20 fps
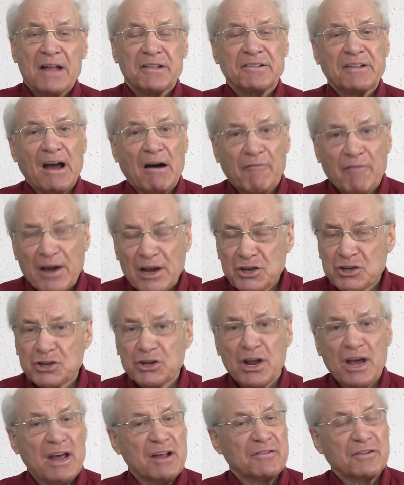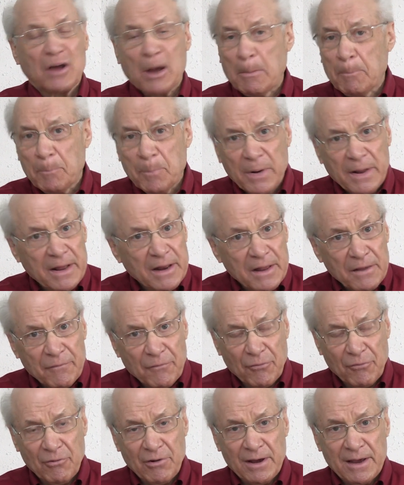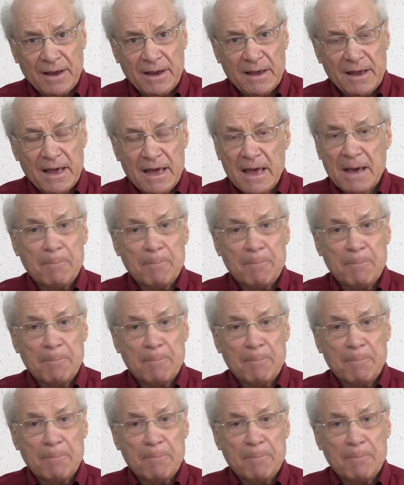Salvation is completely free.